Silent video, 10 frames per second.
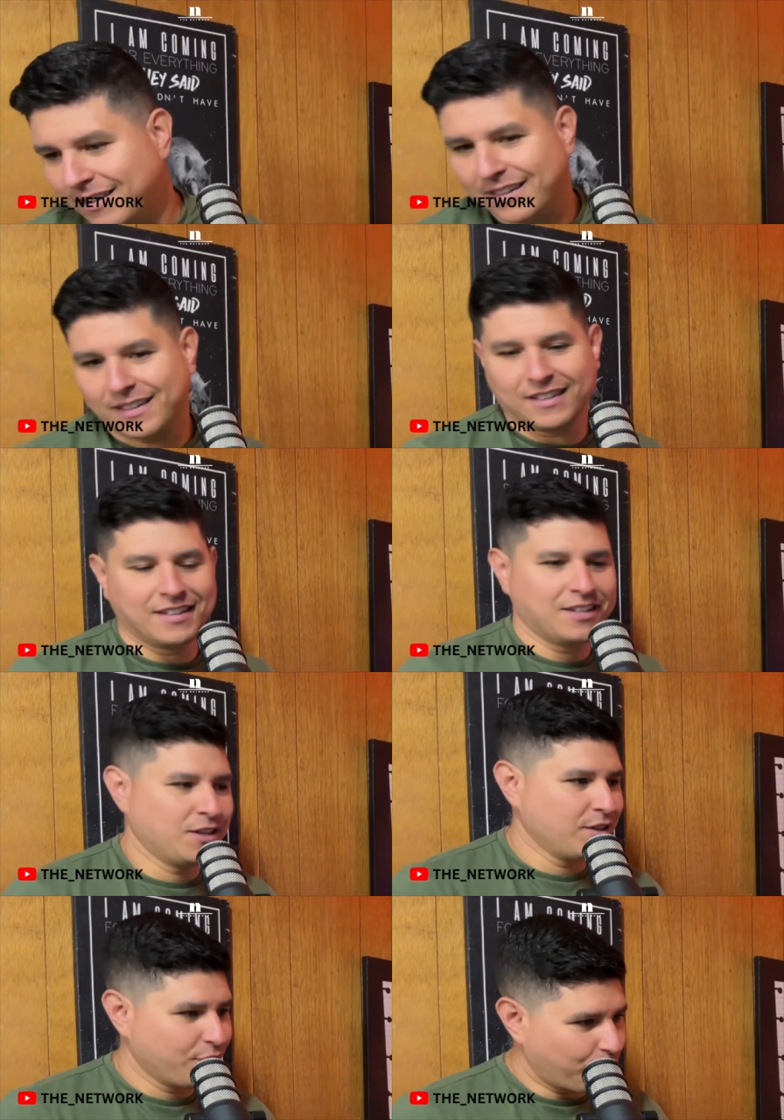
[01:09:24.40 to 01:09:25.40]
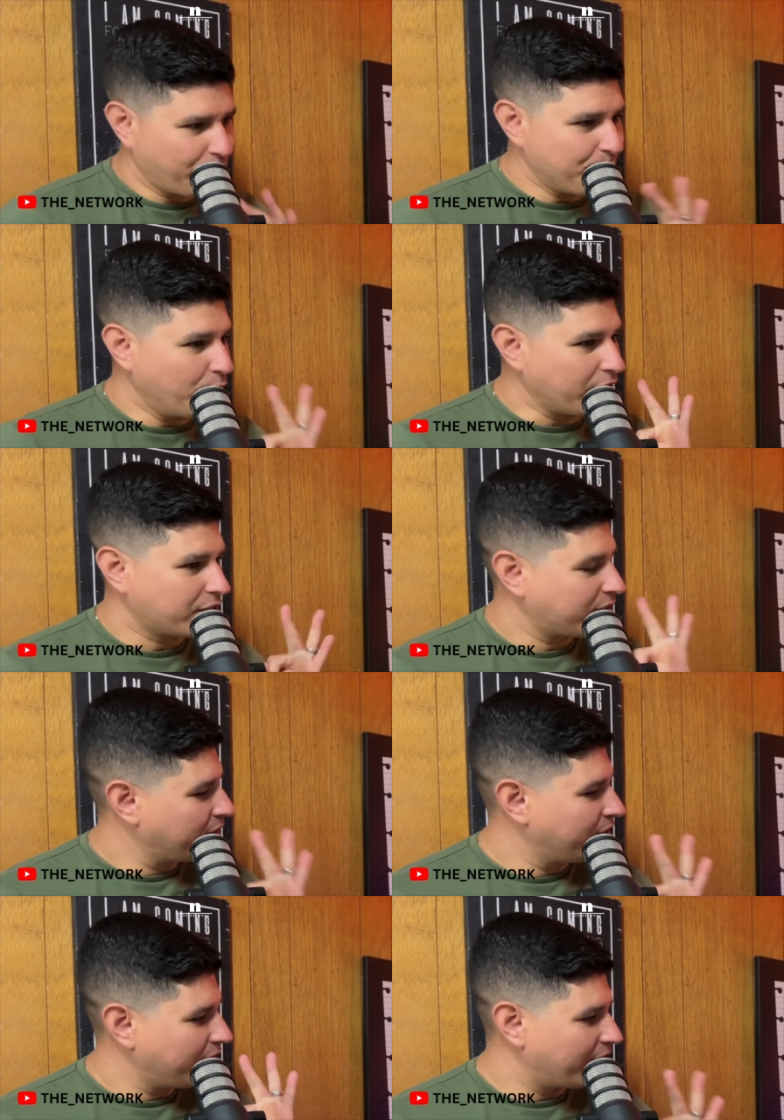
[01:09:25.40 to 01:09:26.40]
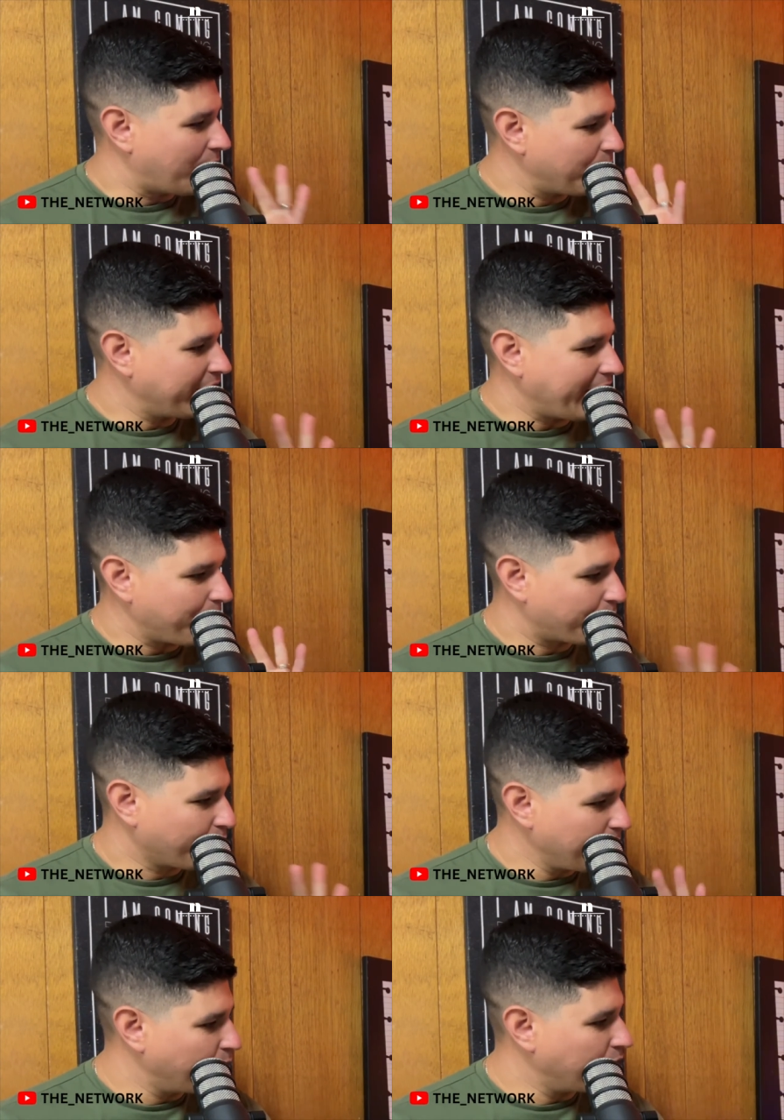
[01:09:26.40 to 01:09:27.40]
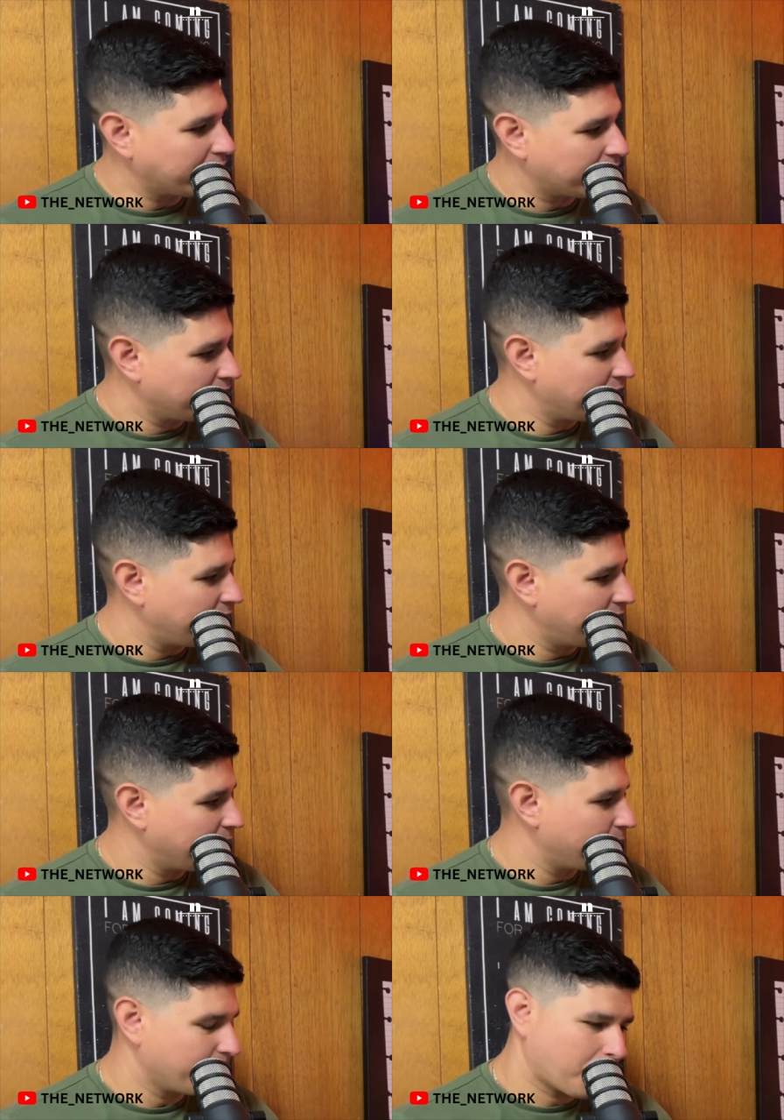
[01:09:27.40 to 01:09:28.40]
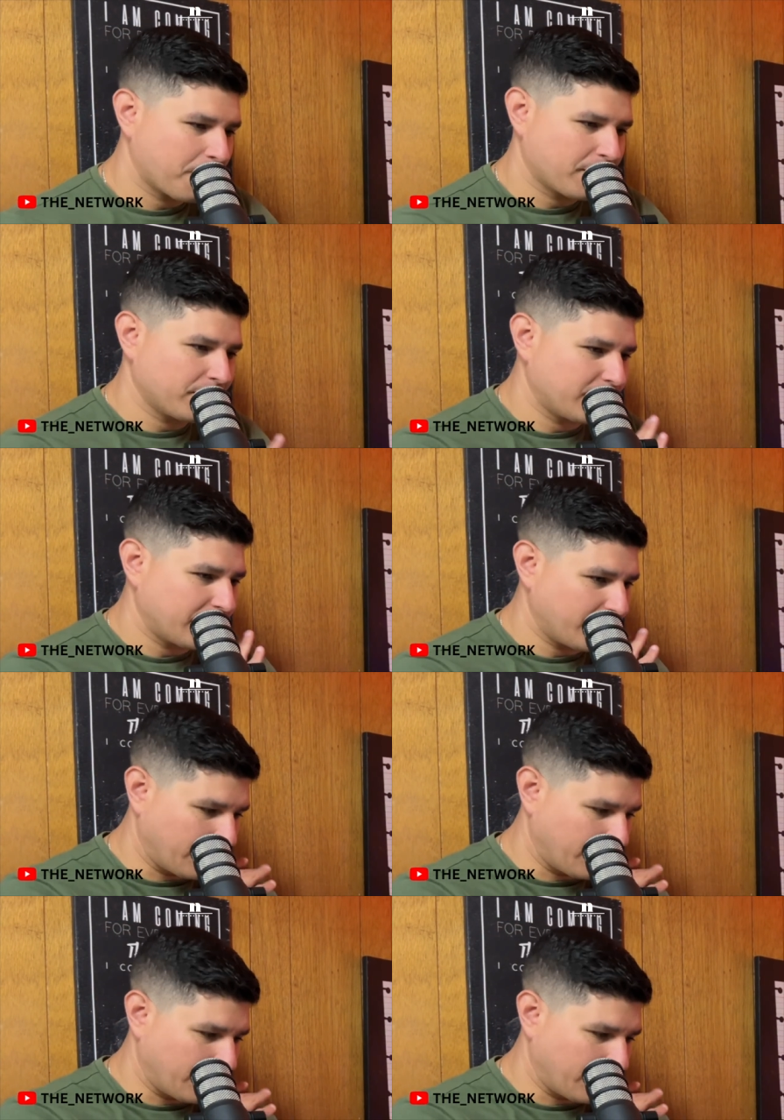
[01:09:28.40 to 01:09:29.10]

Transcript: Yeesh. Three books. I'm gonna name three books. Drop them on us, bro.